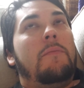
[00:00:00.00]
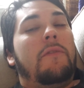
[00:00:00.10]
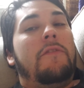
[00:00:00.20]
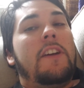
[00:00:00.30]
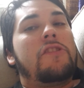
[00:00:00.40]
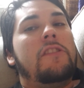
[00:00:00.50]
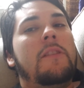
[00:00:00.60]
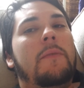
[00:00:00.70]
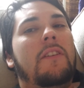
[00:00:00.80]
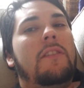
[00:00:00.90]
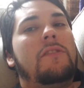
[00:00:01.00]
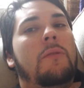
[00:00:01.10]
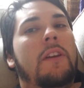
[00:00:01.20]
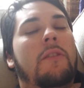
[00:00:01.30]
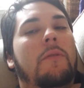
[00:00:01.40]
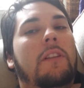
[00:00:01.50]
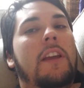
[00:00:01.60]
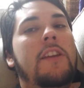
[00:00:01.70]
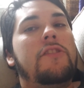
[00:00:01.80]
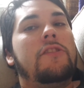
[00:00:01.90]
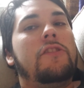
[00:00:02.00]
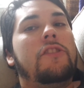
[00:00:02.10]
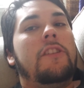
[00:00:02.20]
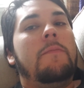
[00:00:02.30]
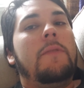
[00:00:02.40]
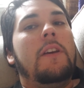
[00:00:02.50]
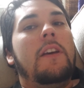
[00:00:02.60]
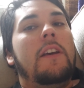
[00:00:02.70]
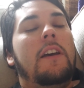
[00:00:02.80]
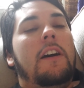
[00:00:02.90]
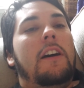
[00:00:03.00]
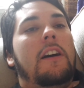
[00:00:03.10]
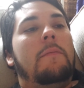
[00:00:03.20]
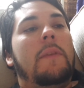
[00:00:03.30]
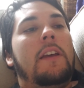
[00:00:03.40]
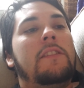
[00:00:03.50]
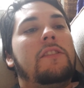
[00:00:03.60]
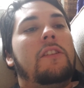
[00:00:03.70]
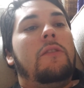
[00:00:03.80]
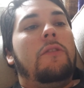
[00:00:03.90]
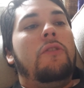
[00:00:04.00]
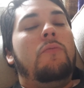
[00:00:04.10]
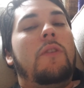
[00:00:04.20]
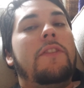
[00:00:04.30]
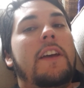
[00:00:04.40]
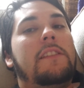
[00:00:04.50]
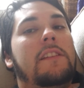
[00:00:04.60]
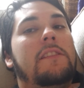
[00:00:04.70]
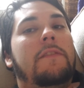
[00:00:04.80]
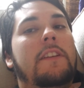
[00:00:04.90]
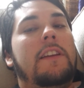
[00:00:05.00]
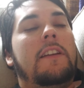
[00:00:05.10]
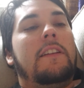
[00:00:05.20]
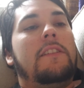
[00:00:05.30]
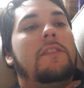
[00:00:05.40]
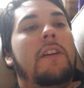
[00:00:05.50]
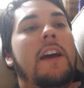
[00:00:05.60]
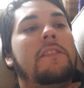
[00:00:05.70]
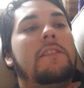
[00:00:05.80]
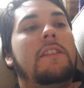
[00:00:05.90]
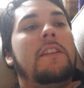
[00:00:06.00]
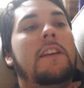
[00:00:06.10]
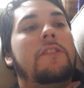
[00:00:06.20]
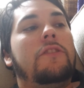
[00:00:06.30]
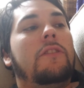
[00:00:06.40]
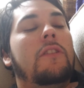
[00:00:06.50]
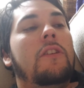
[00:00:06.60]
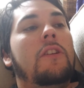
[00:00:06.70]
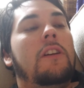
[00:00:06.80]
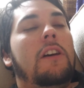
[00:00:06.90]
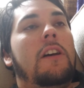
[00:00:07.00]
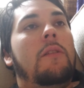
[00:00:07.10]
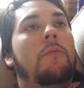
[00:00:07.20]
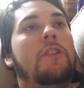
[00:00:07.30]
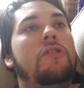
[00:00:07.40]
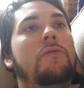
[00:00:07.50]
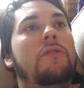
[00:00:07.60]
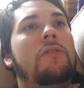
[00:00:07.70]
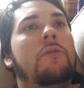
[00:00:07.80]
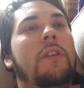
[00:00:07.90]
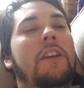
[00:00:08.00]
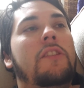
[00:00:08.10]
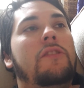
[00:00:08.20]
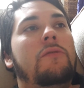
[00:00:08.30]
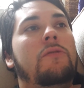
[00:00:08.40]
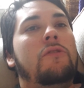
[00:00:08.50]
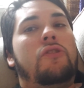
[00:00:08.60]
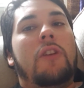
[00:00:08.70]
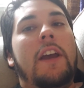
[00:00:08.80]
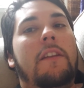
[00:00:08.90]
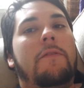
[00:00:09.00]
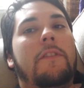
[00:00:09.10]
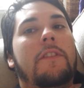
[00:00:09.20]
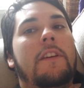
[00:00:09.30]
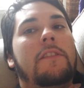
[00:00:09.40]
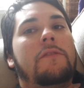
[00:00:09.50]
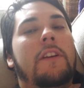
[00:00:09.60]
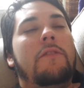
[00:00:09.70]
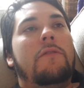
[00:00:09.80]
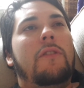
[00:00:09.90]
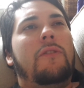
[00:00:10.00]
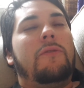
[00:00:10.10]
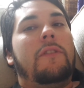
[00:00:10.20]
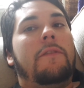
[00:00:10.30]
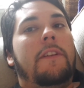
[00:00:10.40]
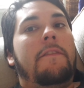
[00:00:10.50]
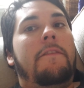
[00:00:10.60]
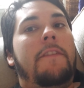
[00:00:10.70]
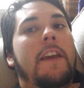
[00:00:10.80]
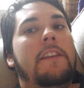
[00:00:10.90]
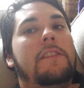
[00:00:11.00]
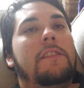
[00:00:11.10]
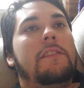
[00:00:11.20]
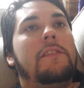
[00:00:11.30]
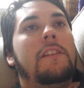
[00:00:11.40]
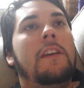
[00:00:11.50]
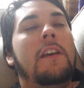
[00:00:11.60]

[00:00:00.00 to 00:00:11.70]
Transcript: professionally, but also in a relationship. And so you want that sense of identity. So as a teenager, what you do is you try different things, right? You go through different phases,